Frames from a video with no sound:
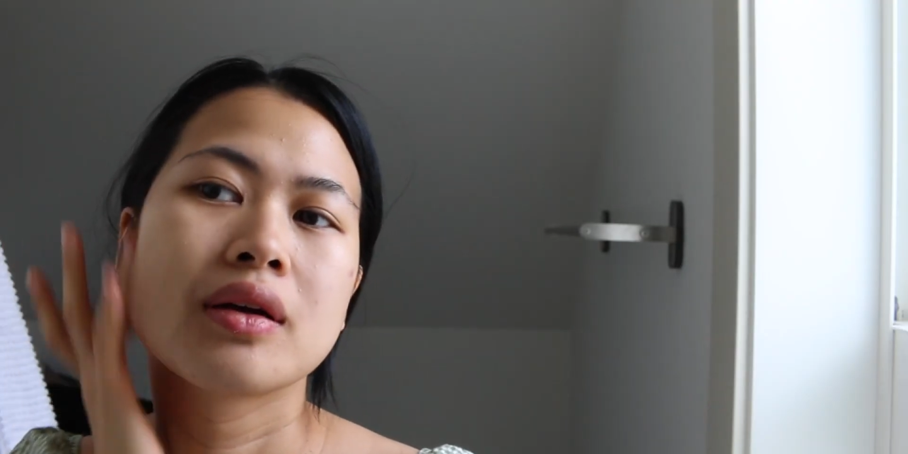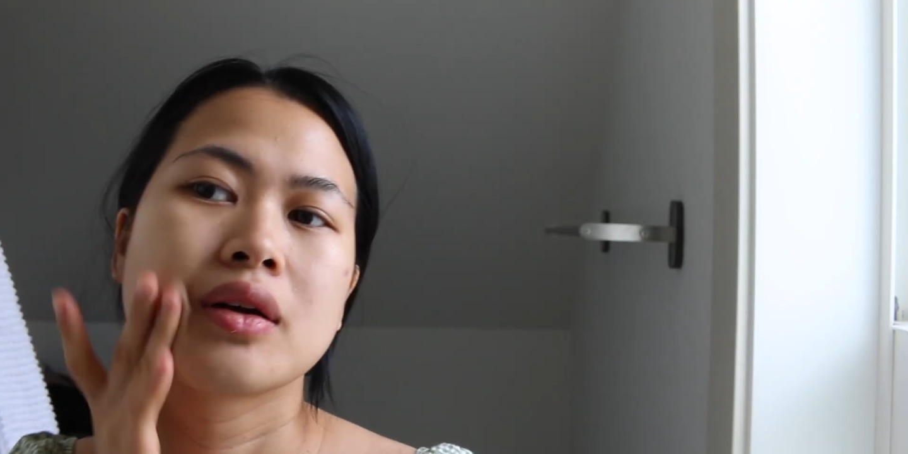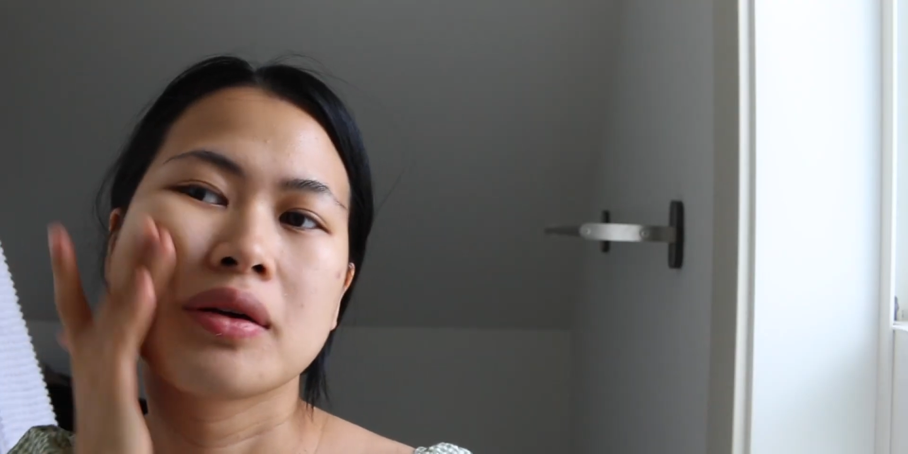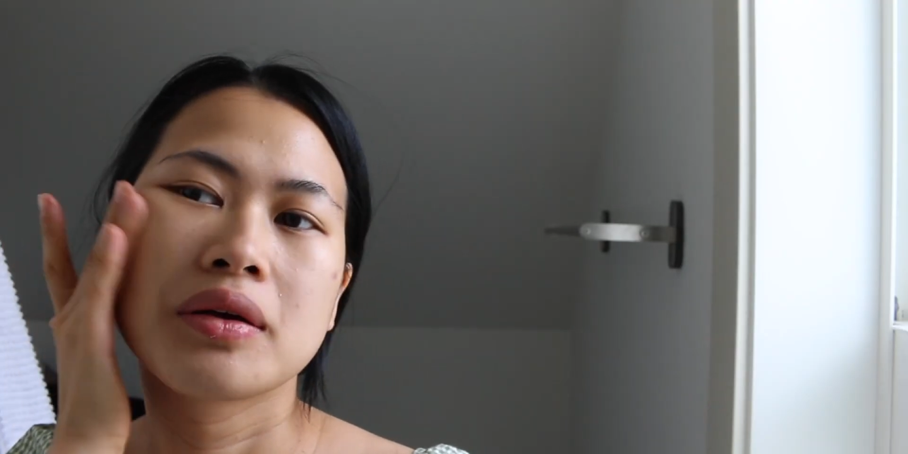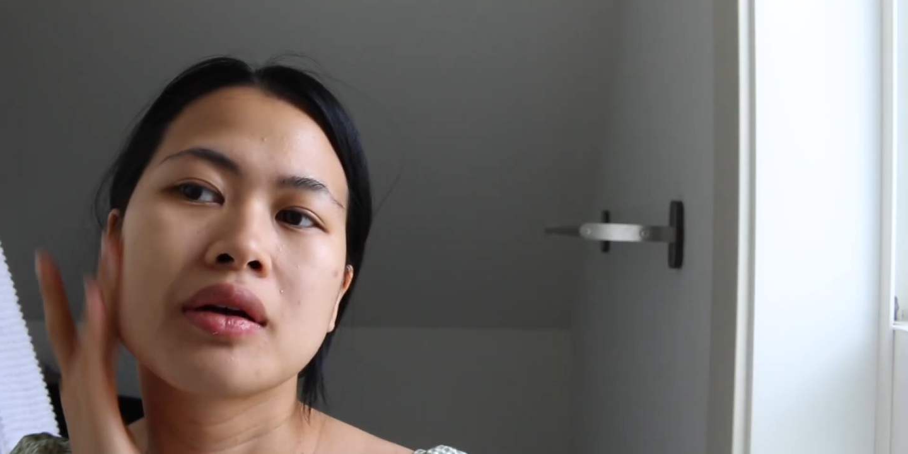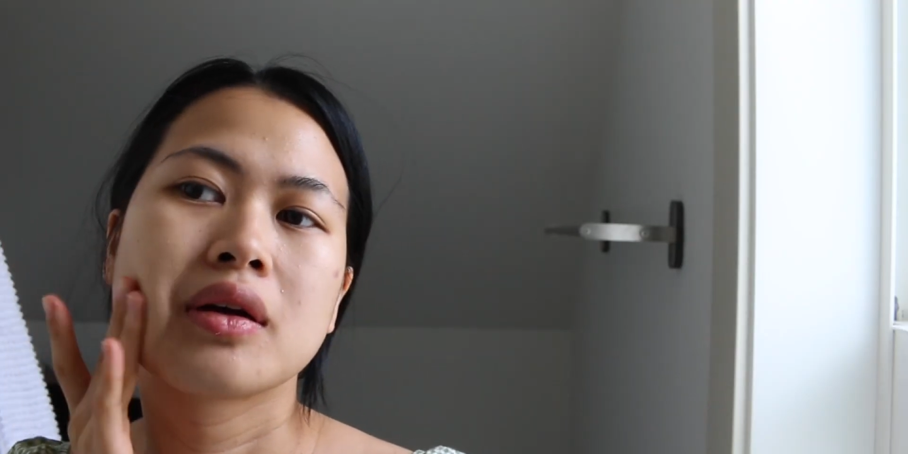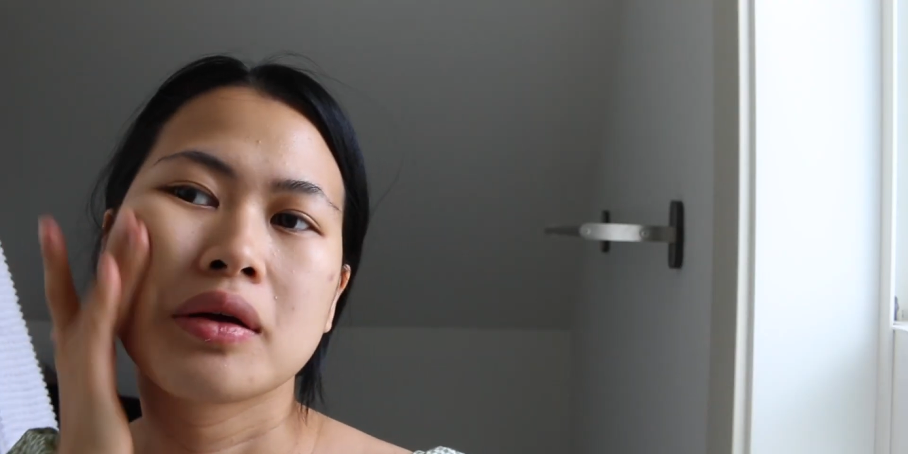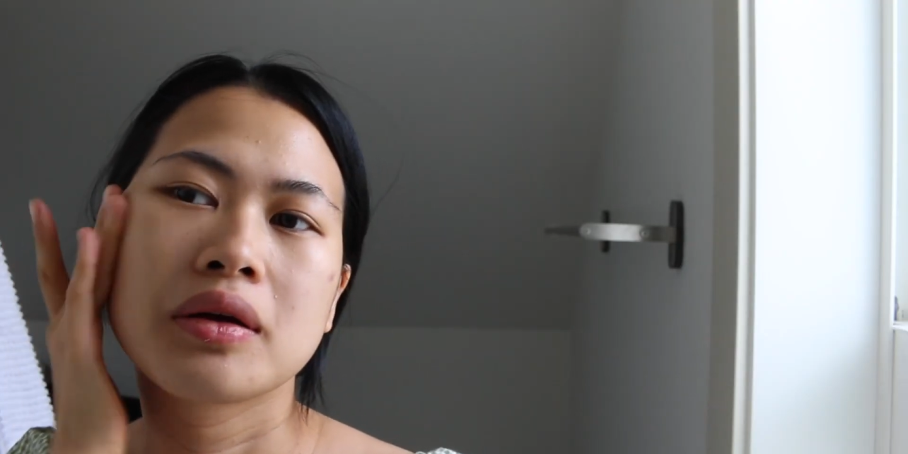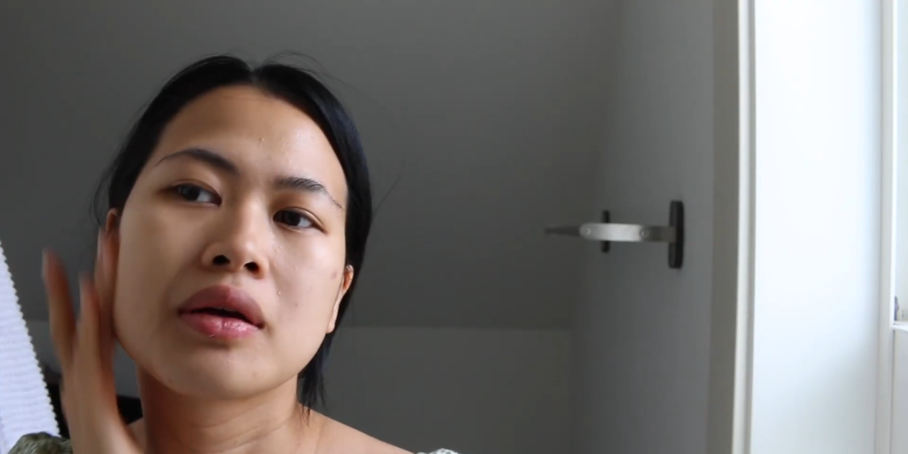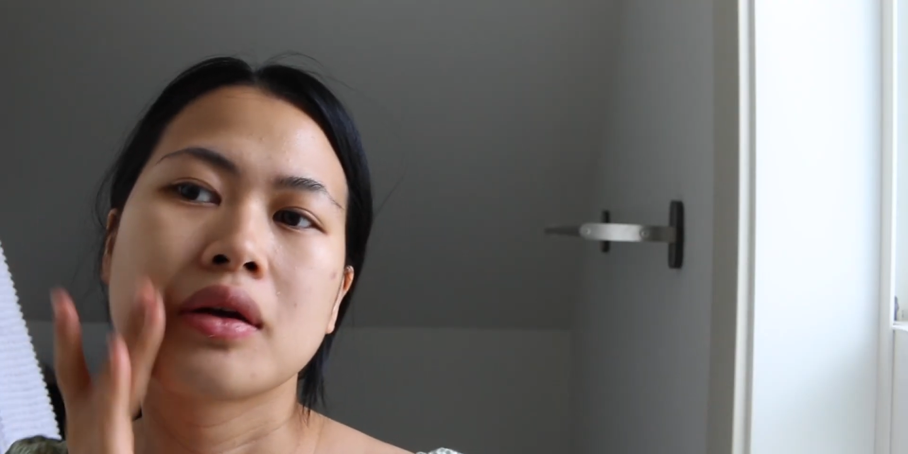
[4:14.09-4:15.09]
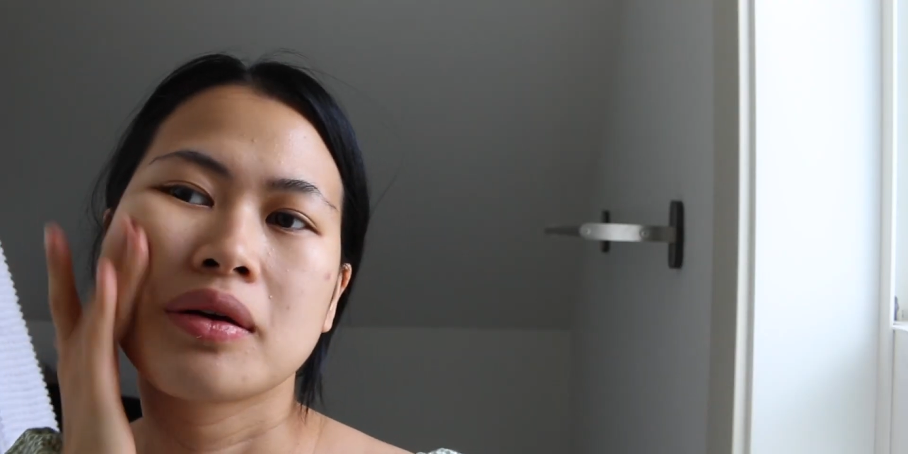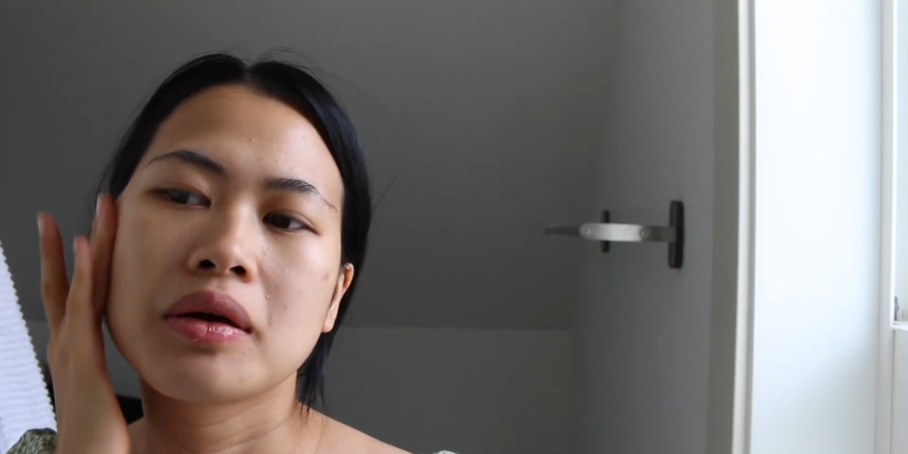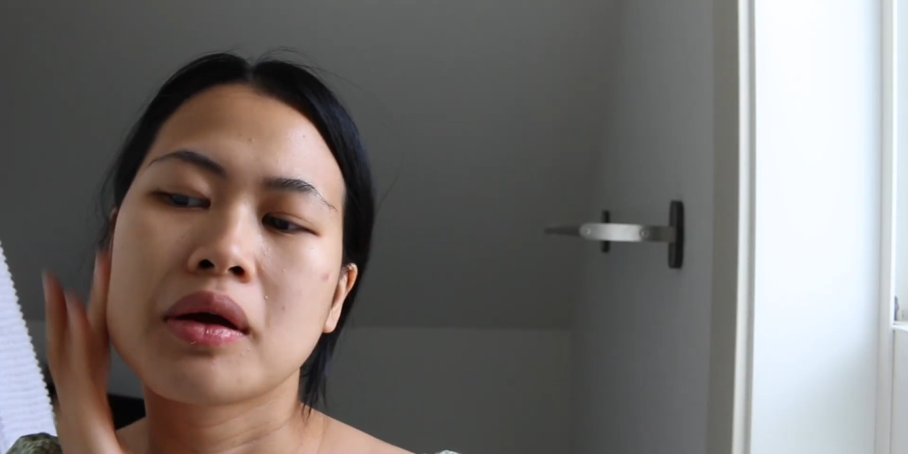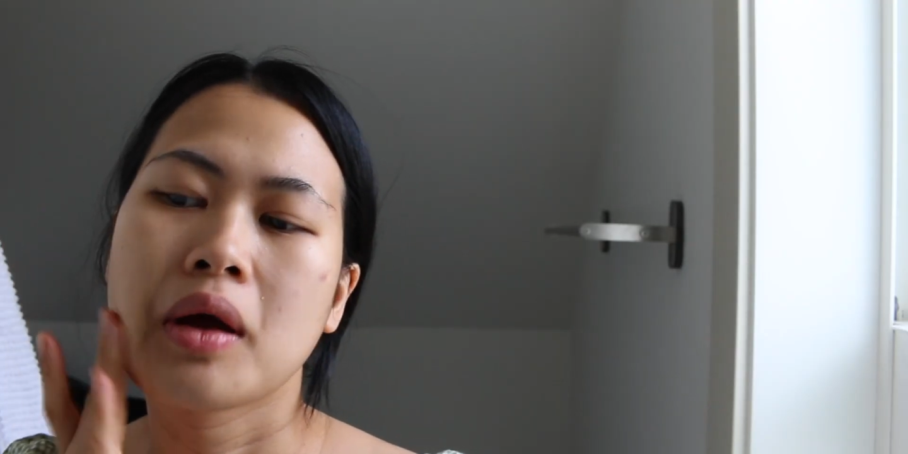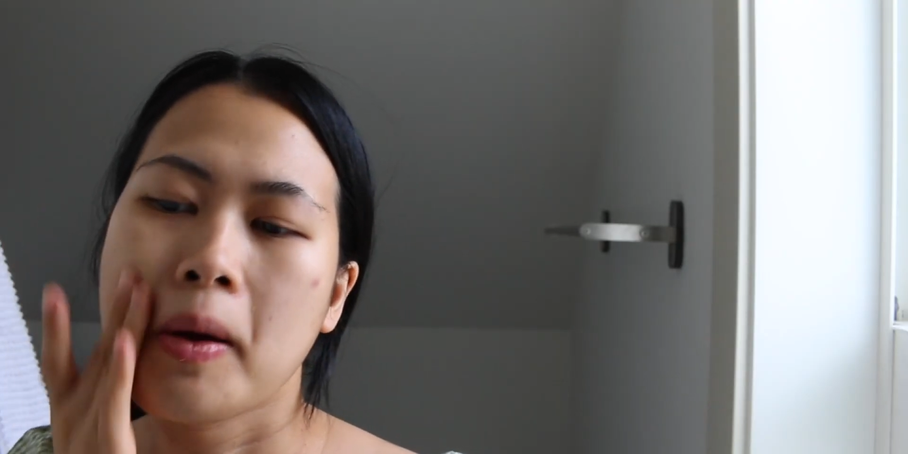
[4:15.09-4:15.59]
for about 2 years
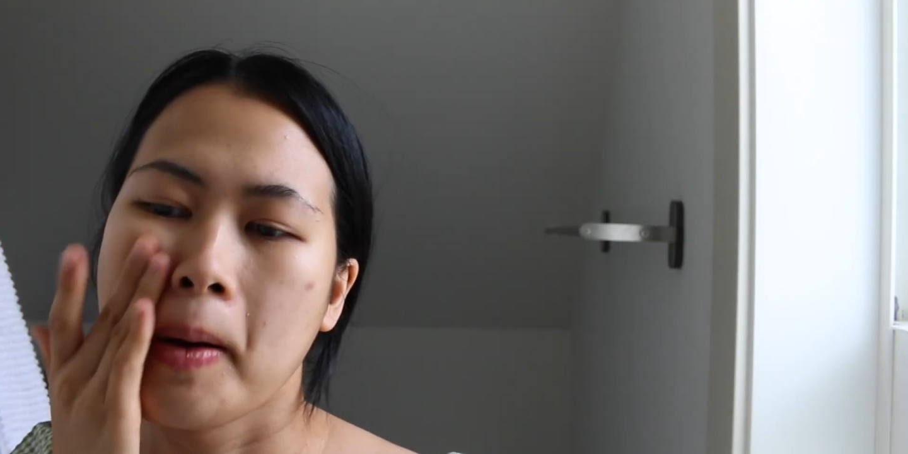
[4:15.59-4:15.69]
now.